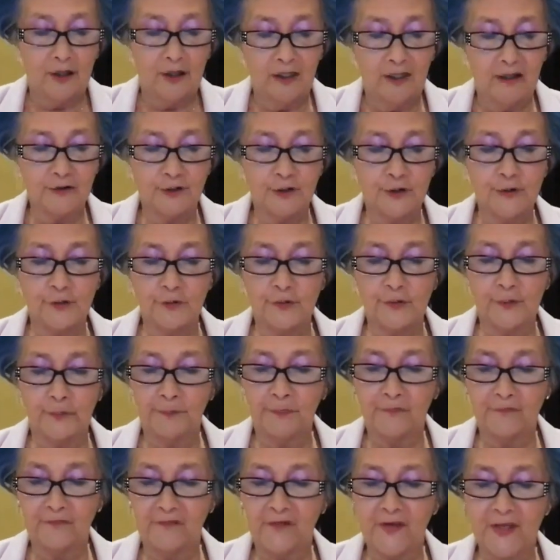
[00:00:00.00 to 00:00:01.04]
to the
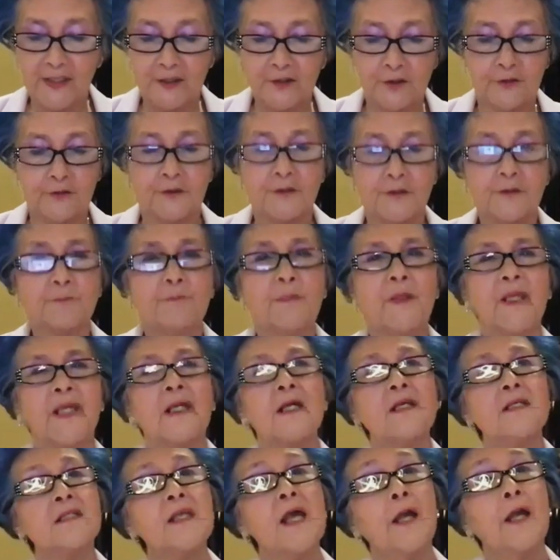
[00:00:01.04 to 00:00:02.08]
professors,
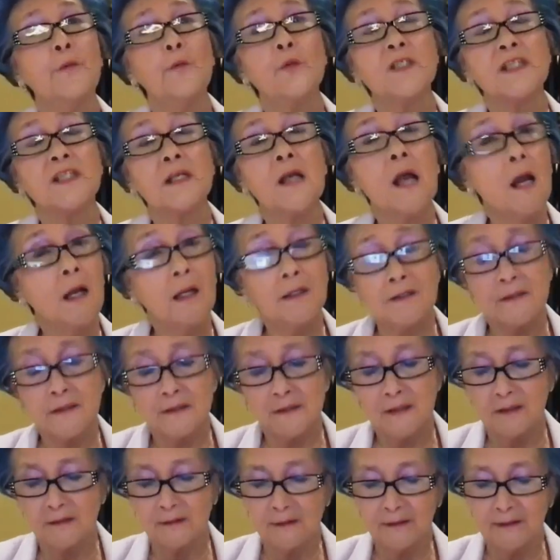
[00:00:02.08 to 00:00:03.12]
because I was
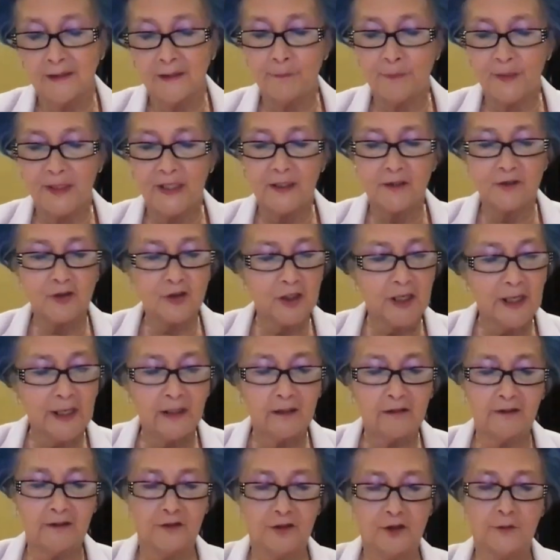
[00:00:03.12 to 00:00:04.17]
constantly being
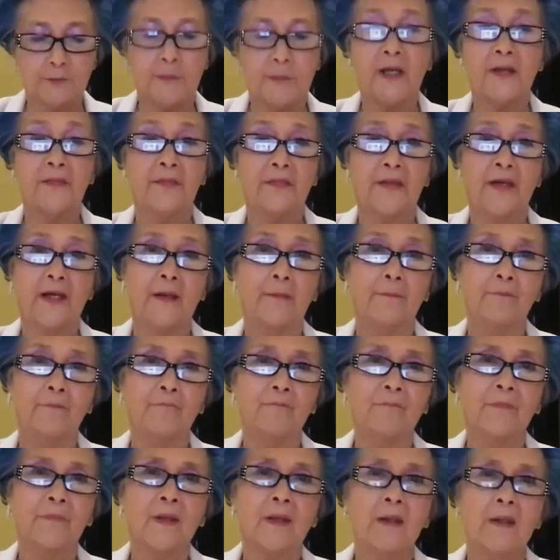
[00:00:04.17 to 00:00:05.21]
challenged by them.
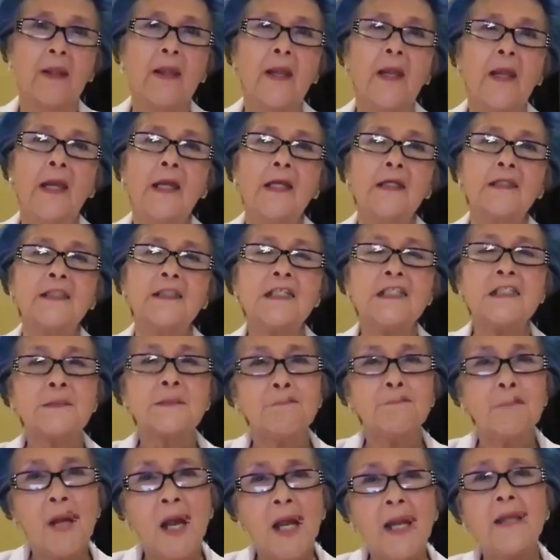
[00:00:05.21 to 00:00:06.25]

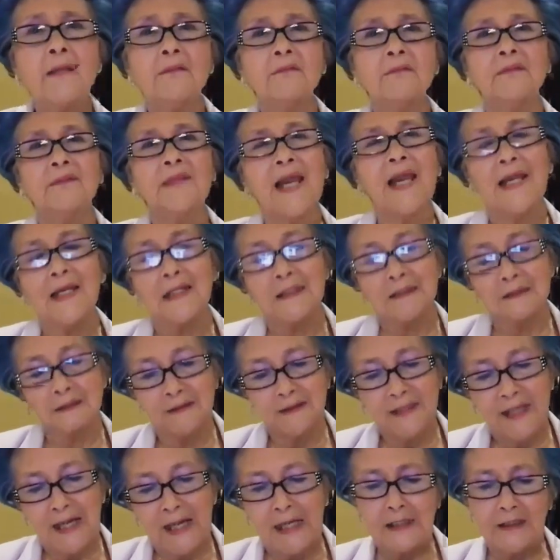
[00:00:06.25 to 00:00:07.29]
Despite that
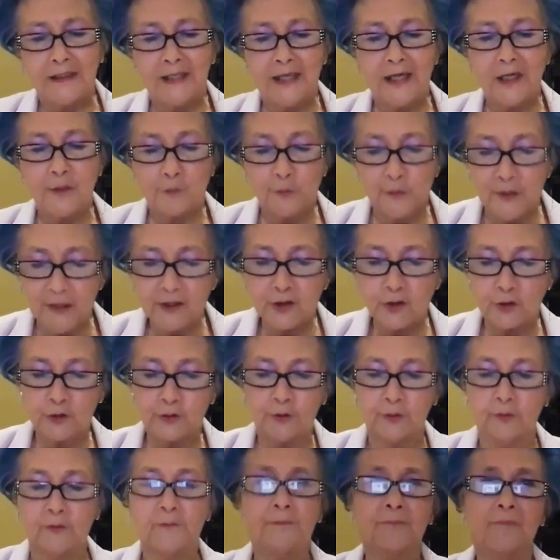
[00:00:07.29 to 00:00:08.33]
daily
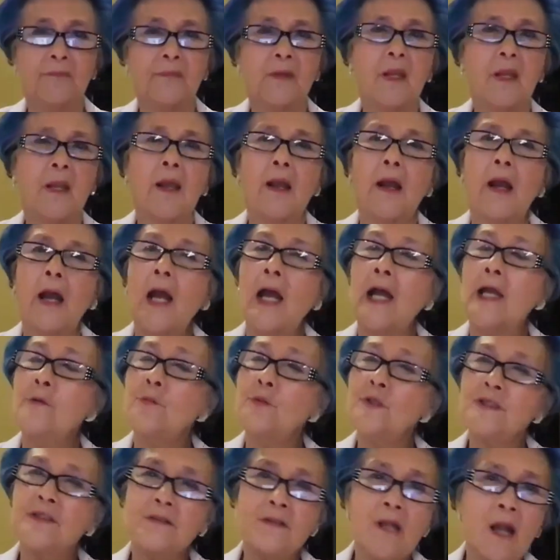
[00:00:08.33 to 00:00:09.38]
ritual, I
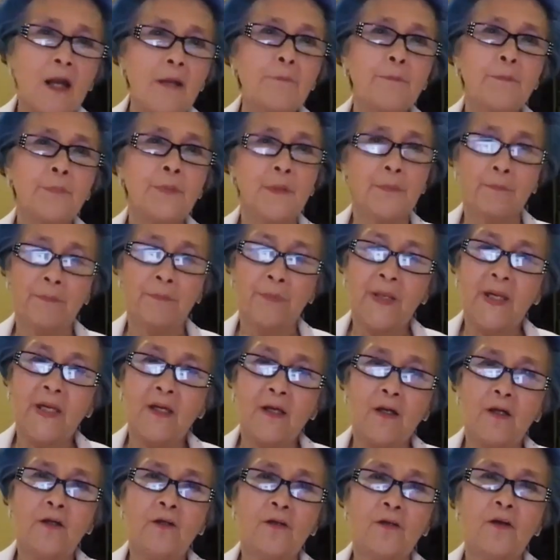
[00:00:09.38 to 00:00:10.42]
was not
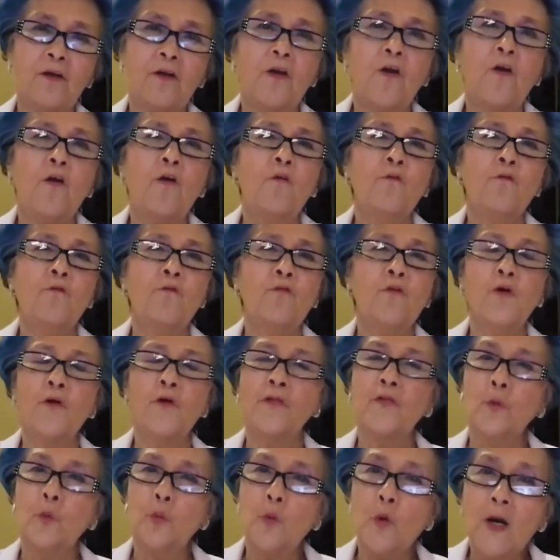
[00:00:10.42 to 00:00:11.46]
prepared for
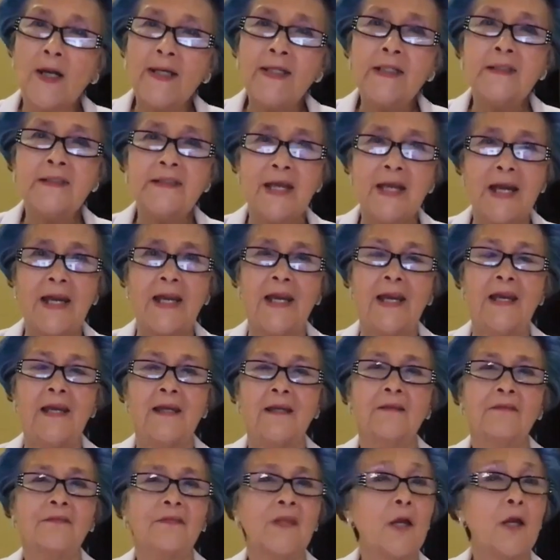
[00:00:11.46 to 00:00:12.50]
the one day
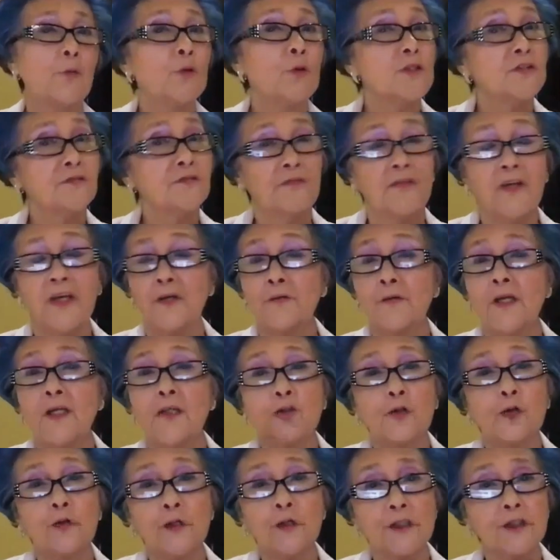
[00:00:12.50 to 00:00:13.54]
that was very
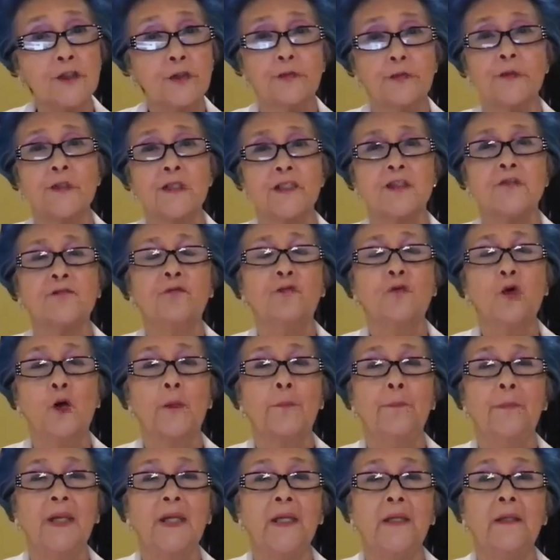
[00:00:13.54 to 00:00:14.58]
torturous for
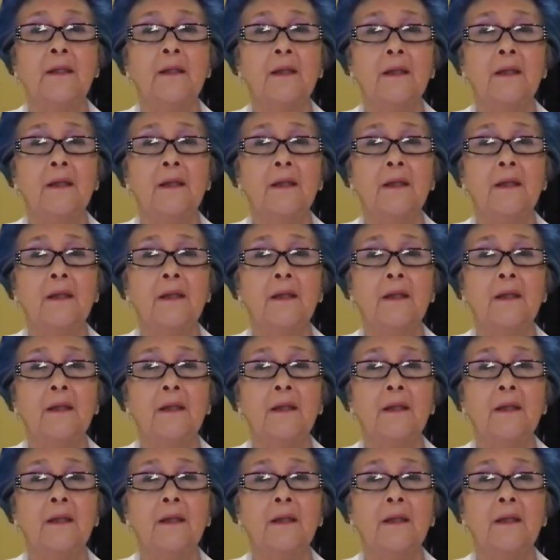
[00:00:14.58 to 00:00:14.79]
me